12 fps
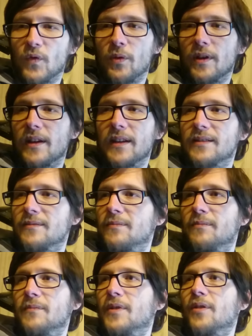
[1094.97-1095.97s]
doing it
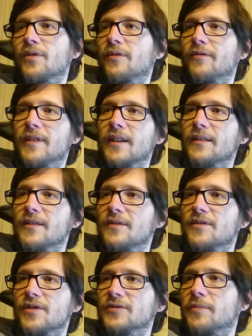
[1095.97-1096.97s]
because of the
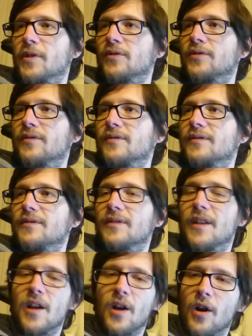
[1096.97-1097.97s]
just because
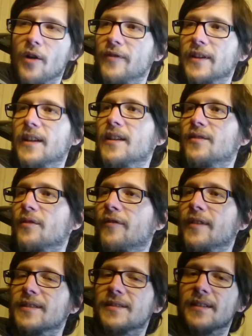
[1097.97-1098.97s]
of the kicks
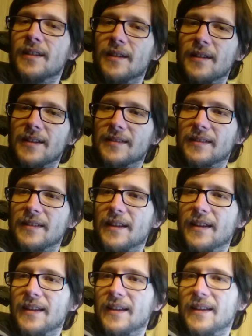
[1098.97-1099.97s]
of it.
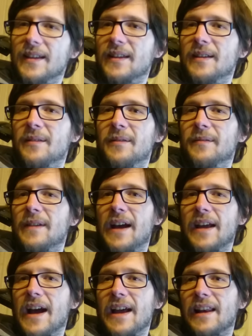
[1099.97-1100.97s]
Uh,
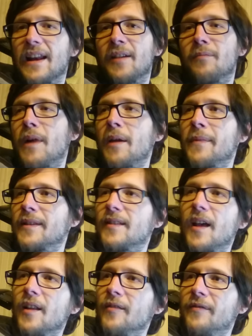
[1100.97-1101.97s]
I, I by
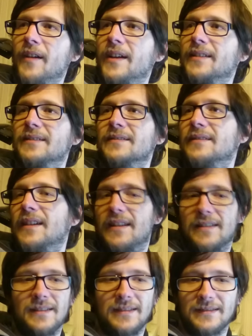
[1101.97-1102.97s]
myself and
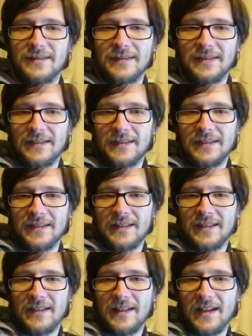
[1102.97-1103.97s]

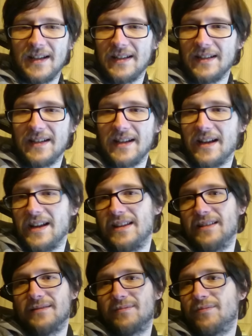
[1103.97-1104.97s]
I, uh, I,